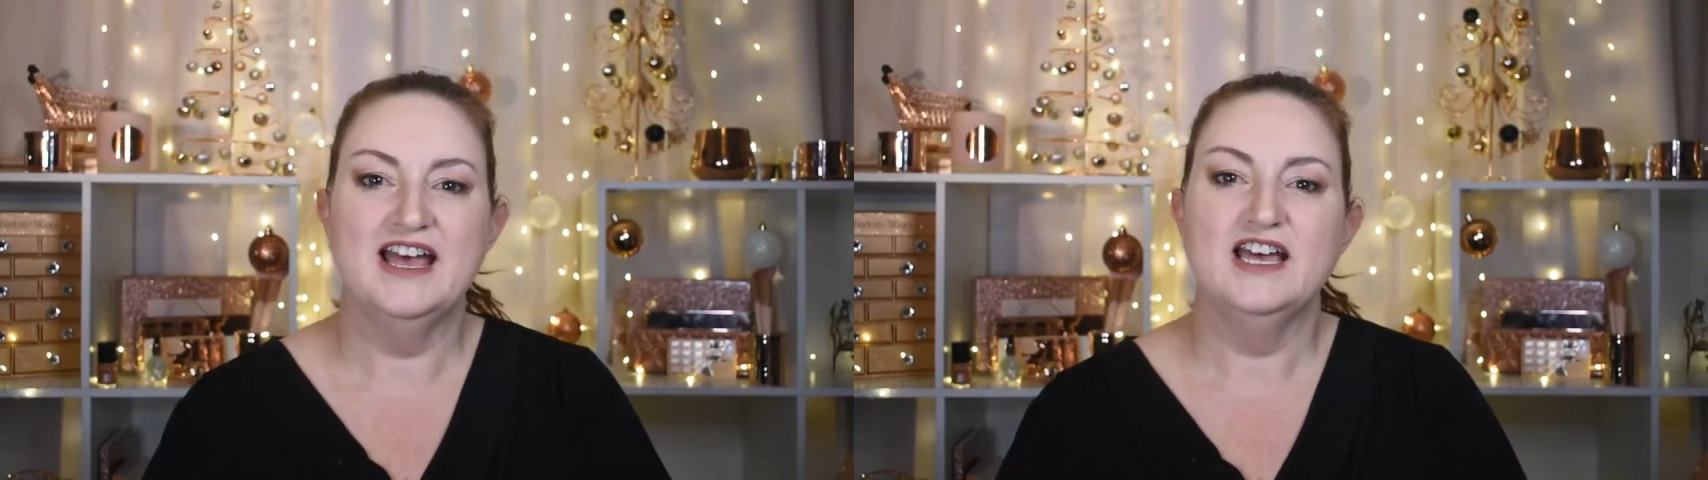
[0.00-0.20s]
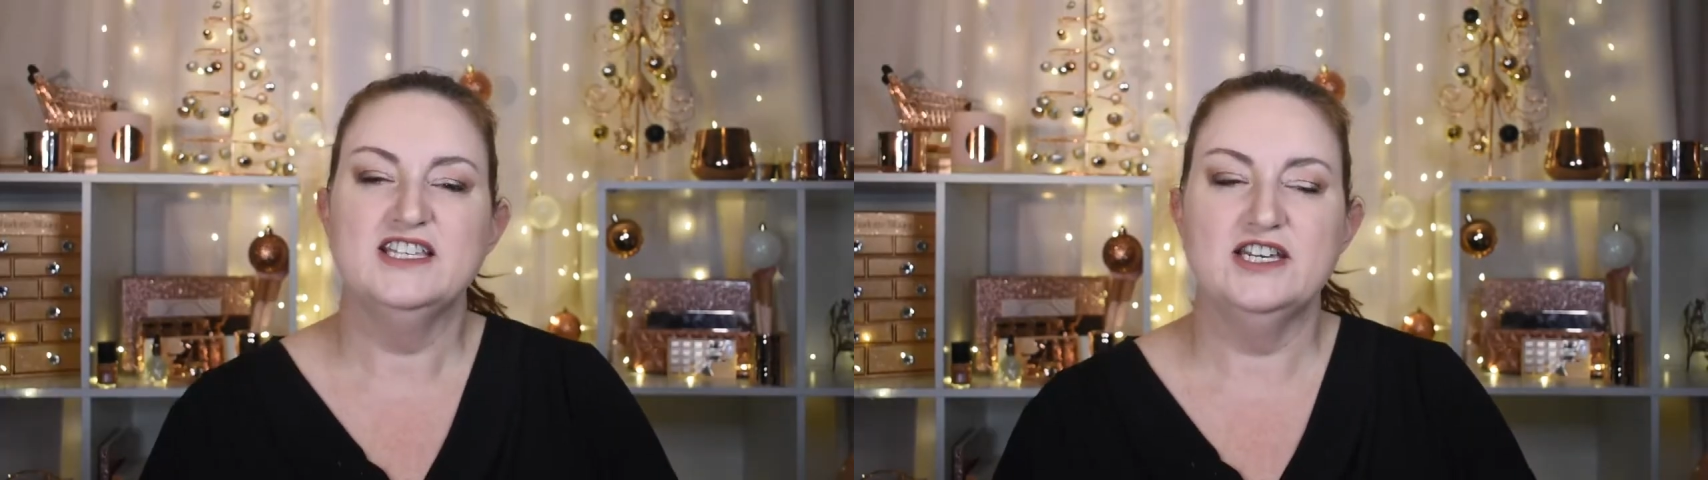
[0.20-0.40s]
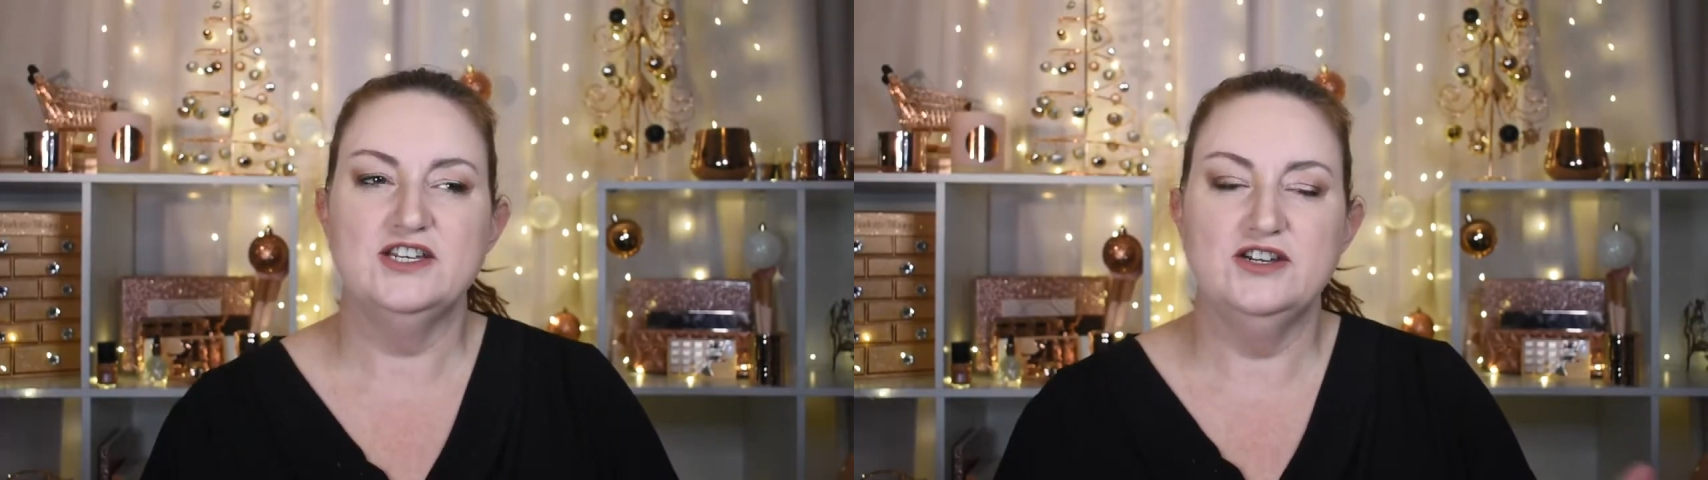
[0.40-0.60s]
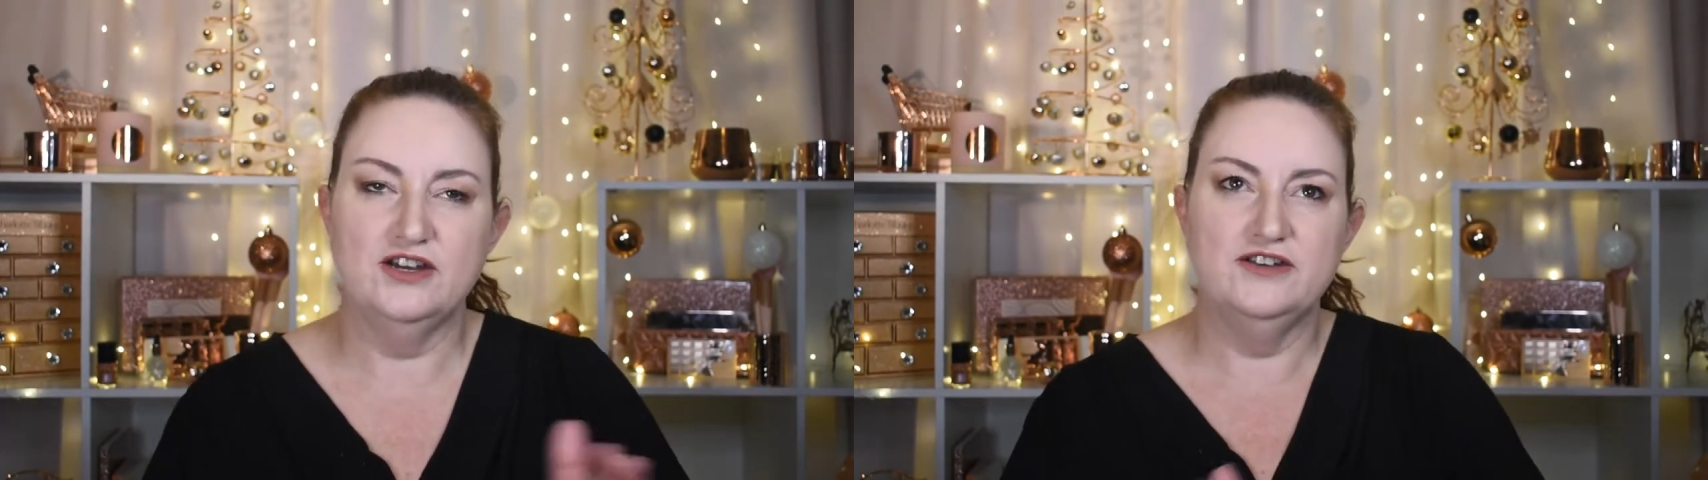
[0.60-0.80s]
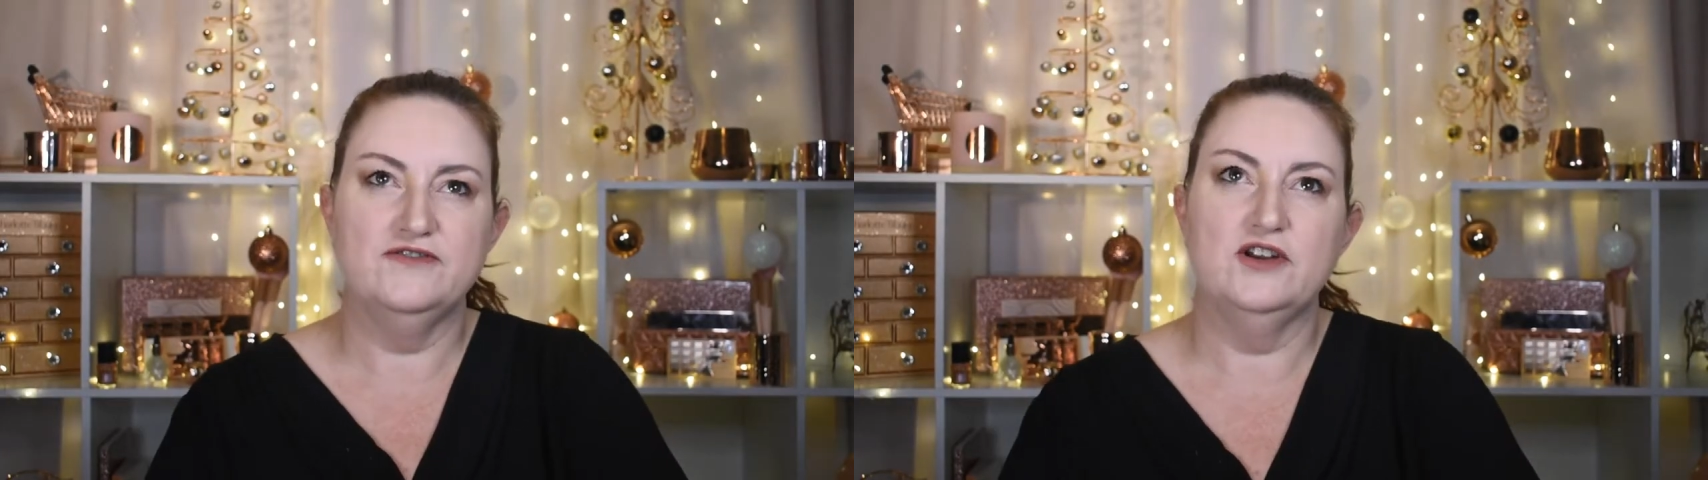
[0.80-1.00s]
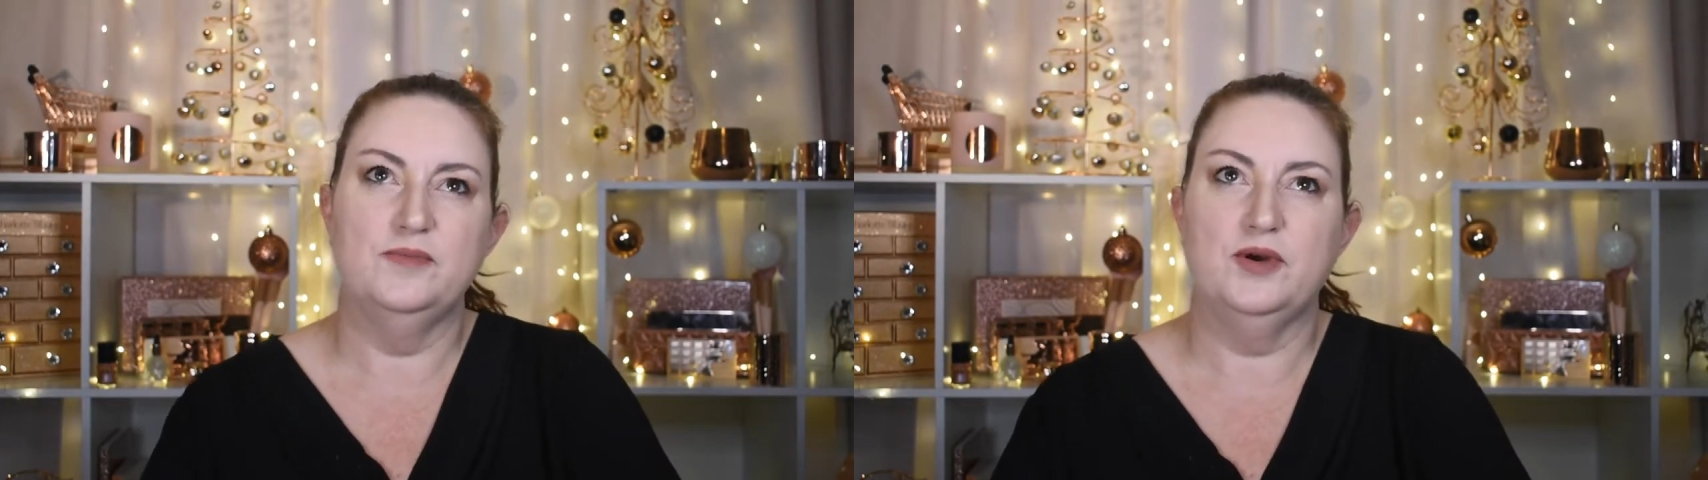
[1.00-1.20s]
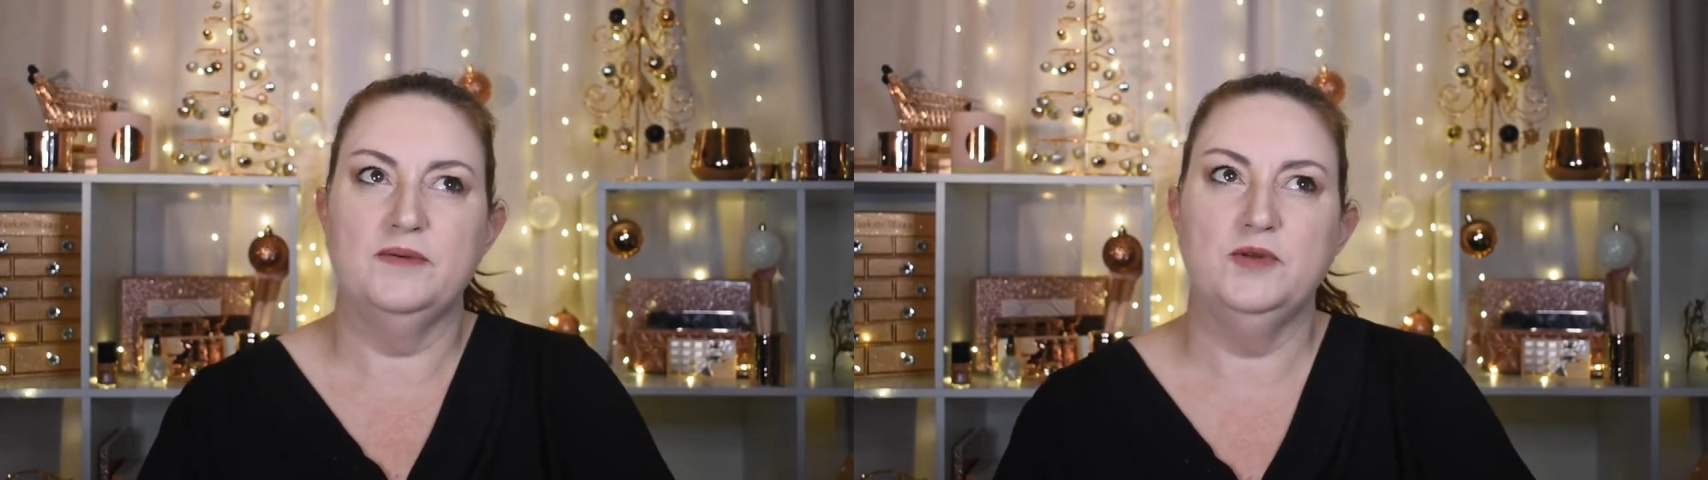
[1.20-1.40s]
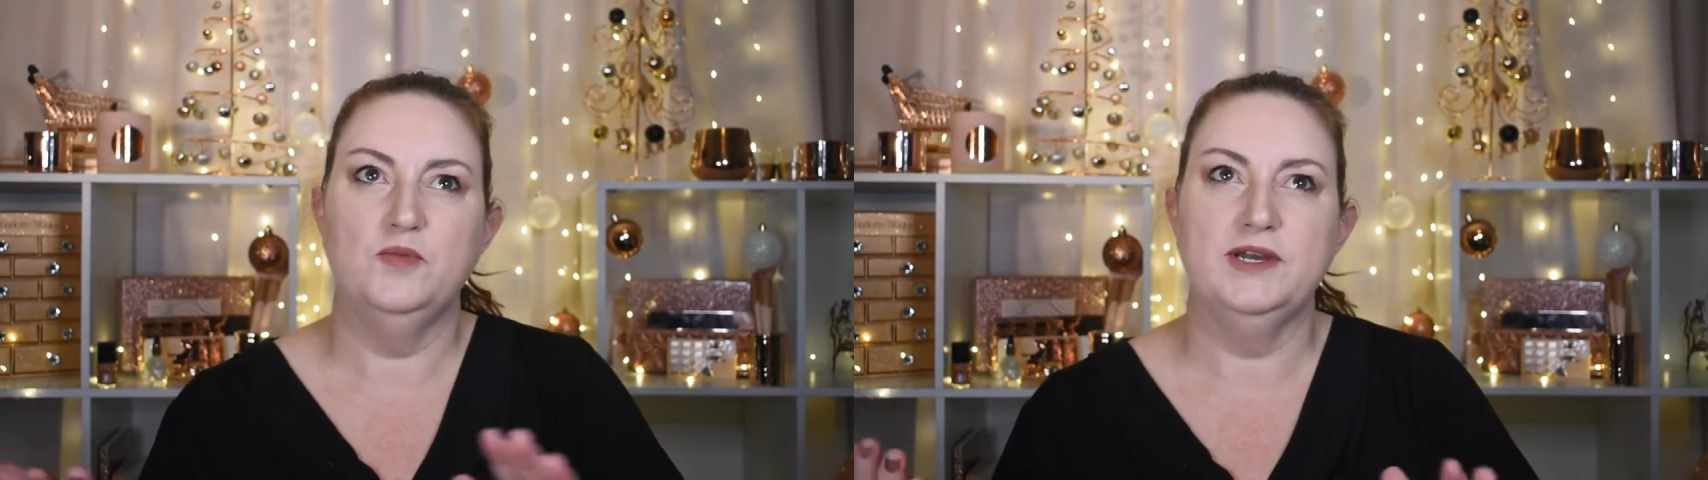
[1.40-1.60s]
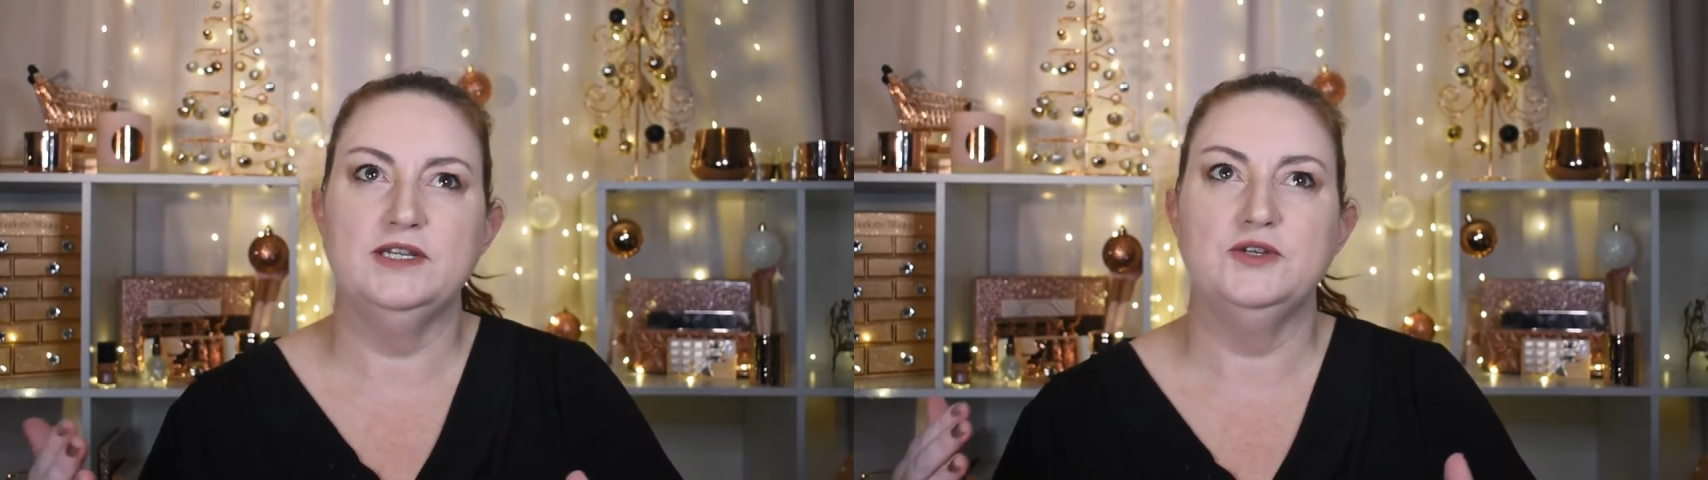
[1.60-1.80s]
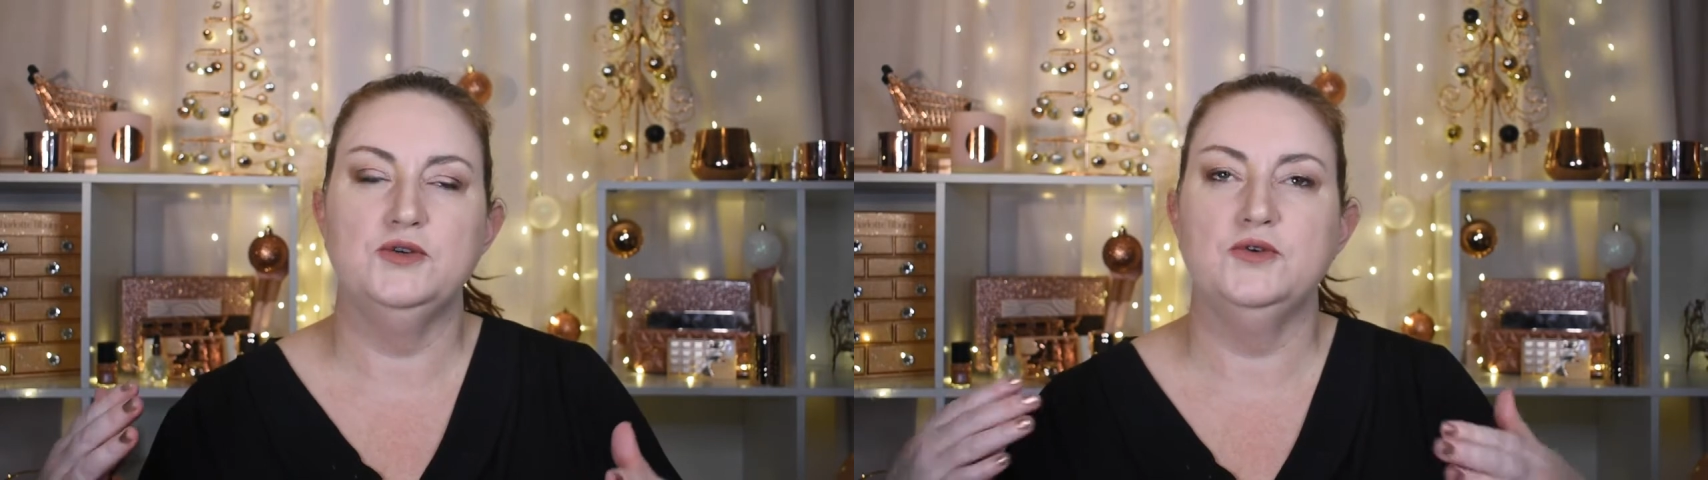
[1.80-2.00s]
So you know you've got a problem
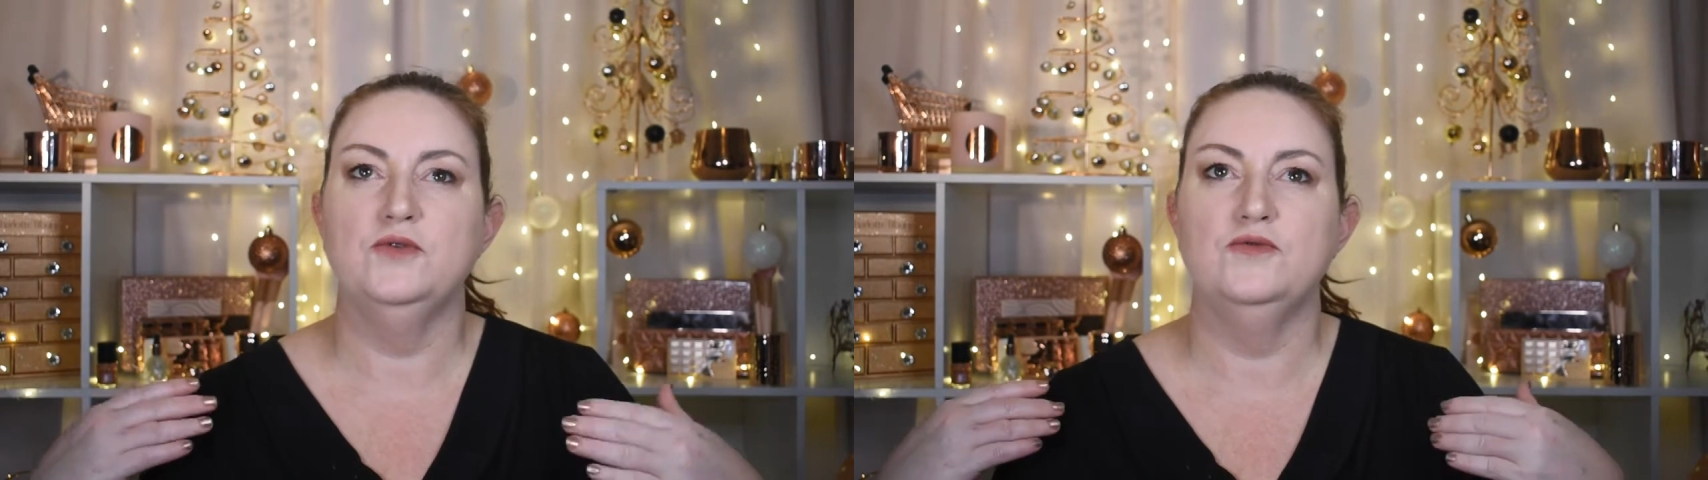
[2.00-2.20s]
when you